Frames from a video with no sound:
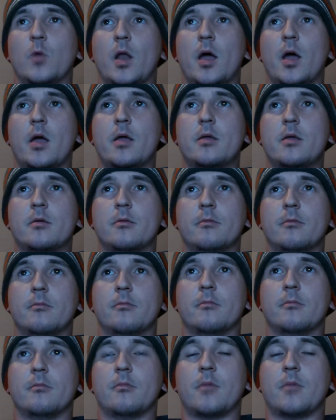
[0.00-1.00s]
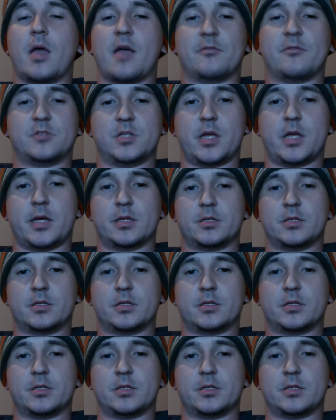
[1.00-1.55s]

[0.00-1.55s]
I have sex,